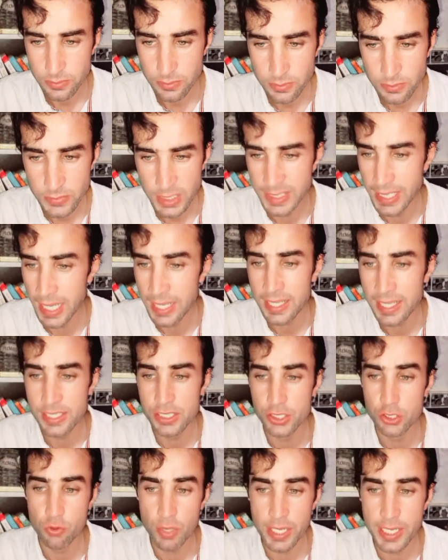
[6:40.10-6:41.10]
Nana
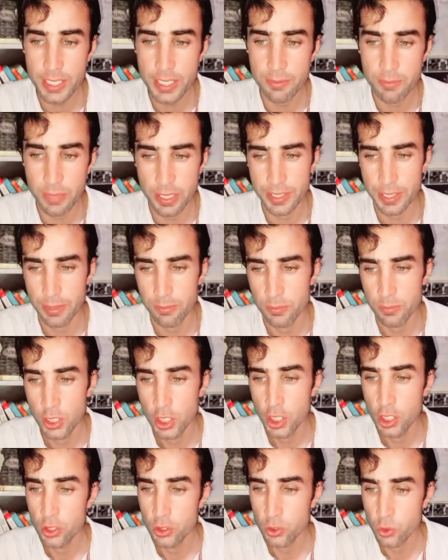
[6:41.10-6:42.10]
is training Mariam
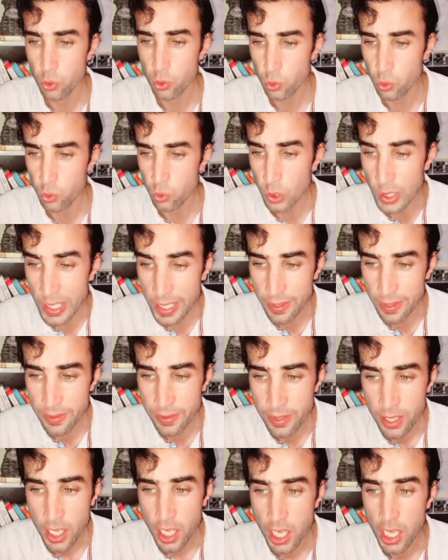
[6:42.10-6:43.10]
to
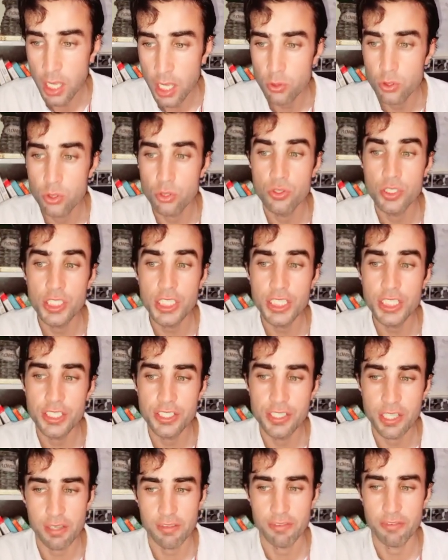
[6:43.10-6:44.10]
learn how to knead
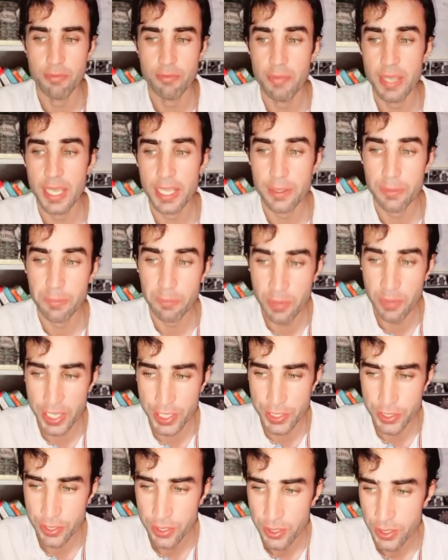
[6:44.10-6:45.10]
dough, make
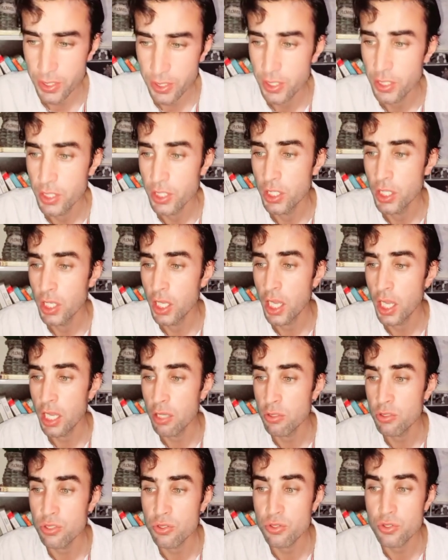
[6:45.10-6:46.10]
bread, how
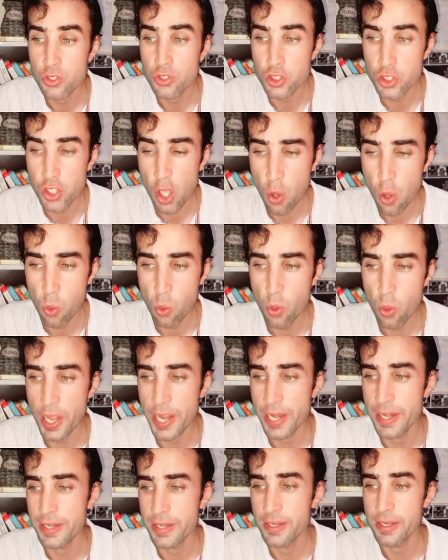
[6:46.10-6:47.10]
to sew
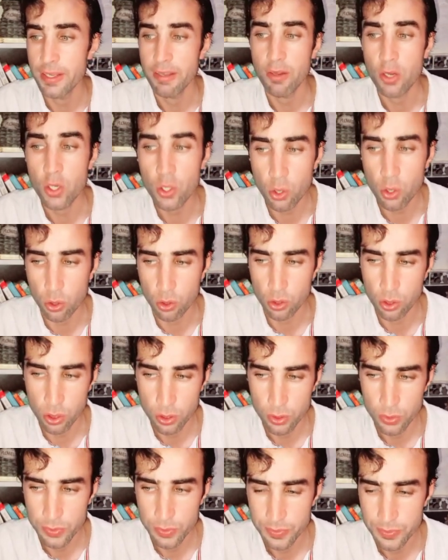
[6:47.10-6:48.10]
and cook.
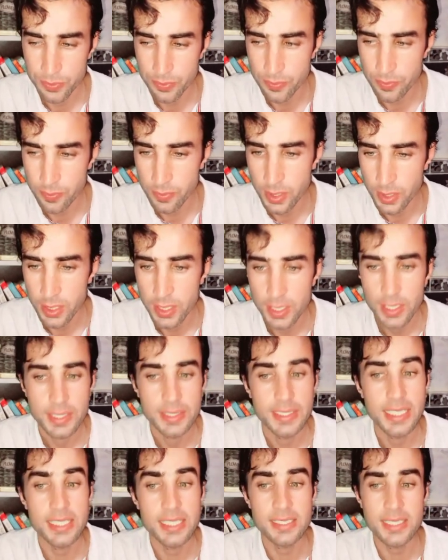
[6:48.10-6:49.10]

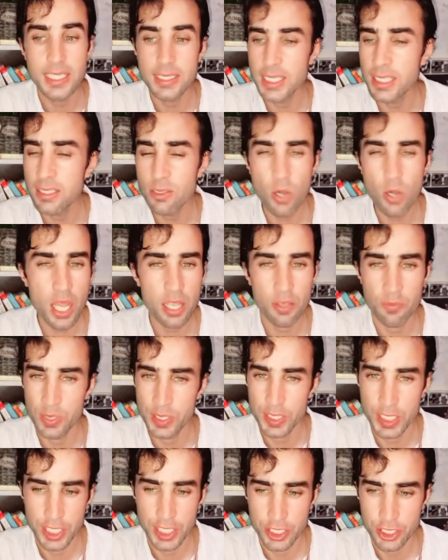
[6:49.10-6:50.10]
There is nothing wrong with
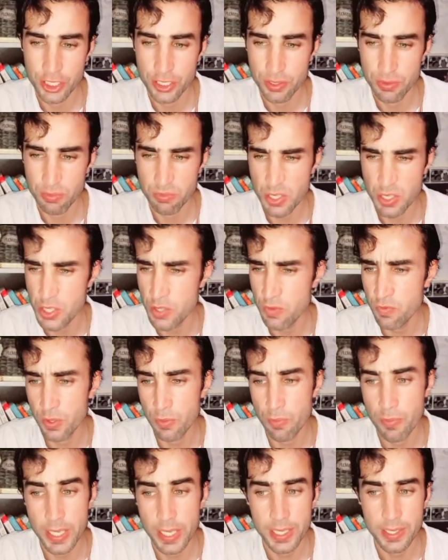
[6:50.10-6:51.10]
it. Even
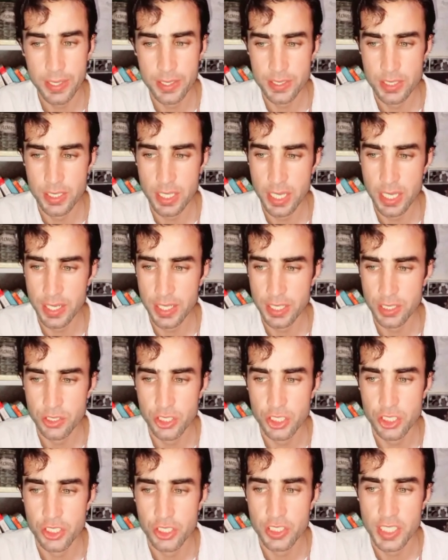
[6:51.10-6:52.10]
men is learning
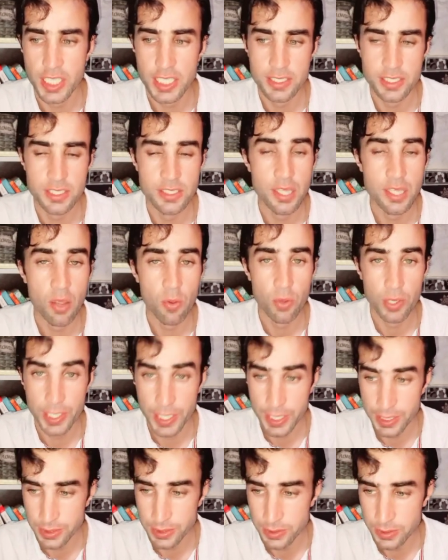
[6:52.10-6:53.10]
these skills
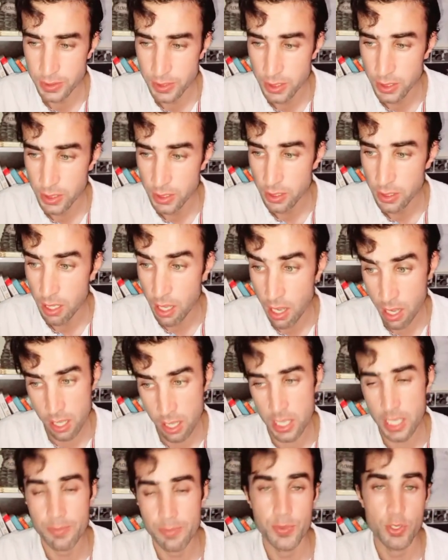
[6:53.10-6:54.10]
nowadays. I
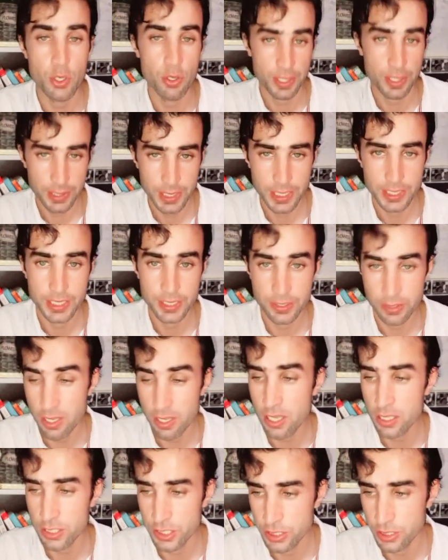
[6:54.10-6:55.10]
am doing that in
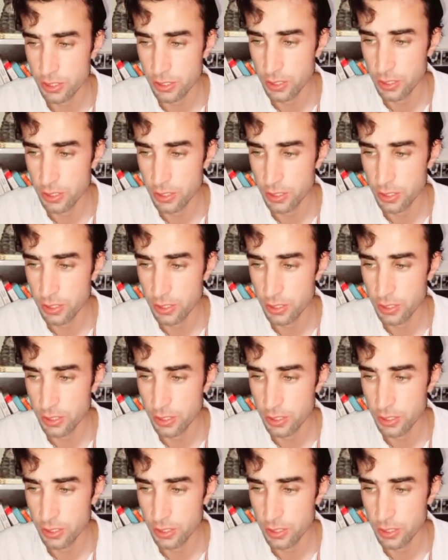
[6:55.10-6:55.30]
hostel.